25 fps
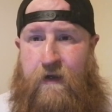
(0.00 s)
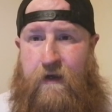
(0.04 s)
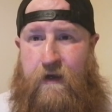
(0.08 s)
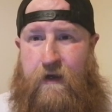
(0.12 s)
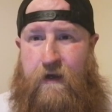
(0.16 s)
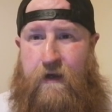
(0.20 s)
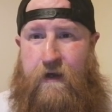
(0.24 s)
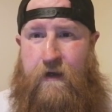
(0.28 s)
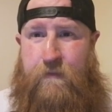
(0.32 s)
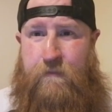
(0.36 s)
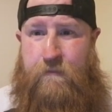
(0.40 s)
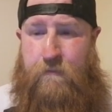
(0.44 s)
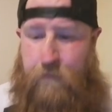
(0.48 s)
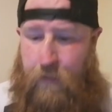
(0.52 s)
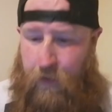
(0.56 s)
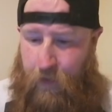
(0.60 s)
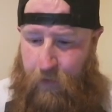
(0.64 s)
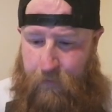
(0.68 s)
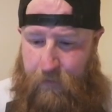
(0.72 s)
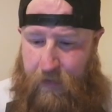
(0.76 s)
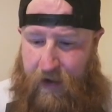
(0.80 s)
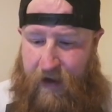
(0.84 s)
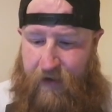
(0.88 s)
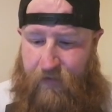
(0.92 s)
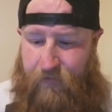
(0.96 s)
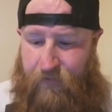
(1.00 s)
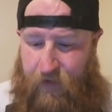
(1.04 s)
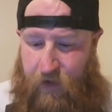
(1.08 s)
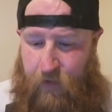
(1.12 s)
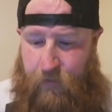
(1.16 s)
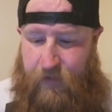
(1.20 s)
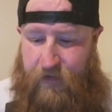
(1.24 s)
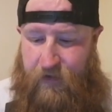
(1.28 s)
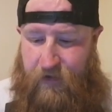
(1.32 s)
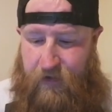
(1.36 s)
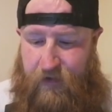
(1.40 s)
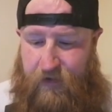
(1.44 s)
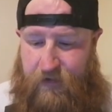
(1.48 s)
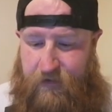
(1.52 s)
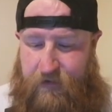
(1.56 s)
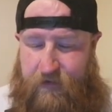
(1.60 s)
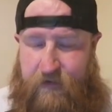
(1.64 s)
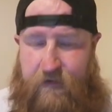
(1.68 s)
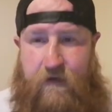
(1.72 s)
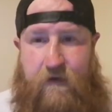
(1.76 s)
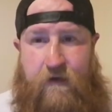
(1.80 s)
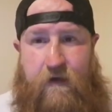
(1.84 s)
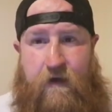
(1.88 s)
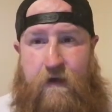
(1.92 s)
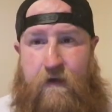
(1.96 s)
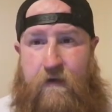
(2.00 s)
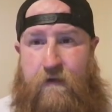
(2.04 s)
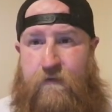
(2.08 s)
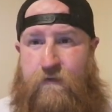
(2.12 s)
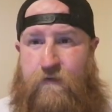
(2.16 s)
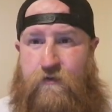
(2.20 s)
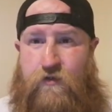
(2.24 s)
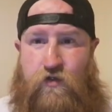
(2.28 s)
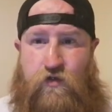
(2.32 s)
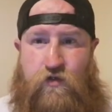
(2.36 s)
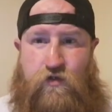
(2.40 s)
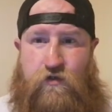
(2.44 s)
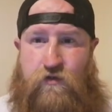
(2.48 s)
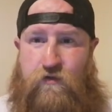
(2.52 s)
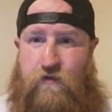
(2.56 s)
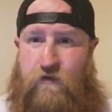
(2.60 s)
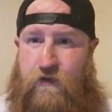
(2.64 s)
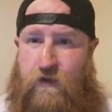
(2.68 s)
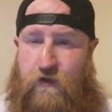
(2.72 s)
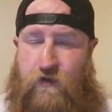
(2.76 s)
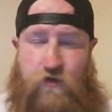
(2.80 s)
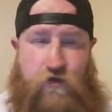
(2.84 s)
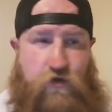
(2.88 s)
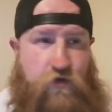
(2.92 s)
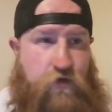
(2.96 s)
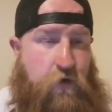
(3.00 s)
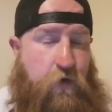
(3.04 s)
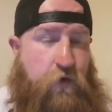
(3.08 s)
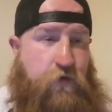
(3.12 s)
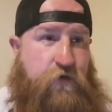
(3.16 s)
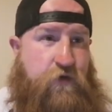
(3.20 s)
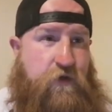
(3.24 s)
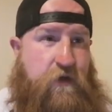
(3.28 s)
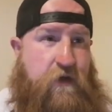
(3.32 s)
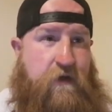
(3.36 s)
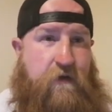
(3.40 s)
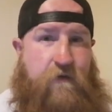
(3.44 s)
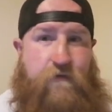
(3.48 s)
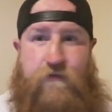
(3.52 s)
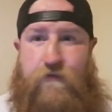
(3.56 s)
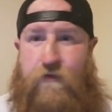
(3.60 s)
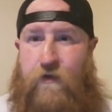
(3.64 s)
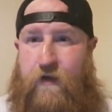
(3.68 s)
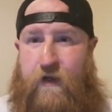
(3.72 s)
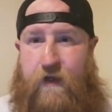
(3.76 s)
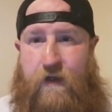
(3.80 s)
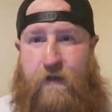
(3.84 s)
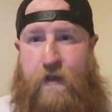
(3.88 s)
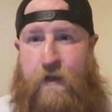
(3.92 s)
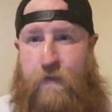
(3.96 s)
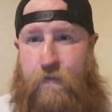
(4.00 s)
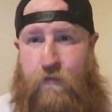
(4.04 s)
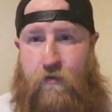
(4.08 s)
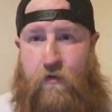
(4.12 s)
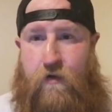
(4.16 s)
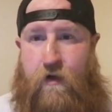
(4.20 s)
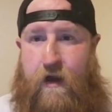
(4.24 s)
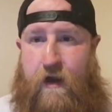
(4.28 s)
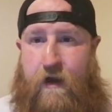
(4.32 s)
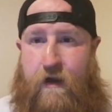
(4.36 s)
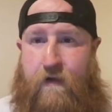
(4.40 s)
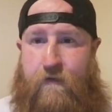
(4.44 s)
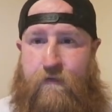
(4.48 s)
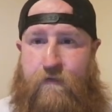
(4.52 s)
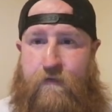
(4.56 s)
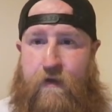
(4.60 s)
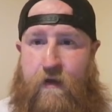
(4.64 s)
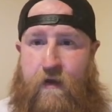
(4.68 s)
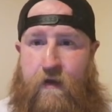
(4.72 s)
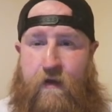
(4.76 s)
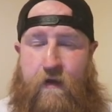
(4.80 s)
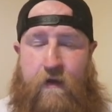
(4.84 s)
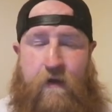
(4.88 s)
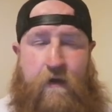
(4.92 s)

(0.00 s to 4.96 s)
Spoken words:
But by viewing these just disgusting, fucking depraved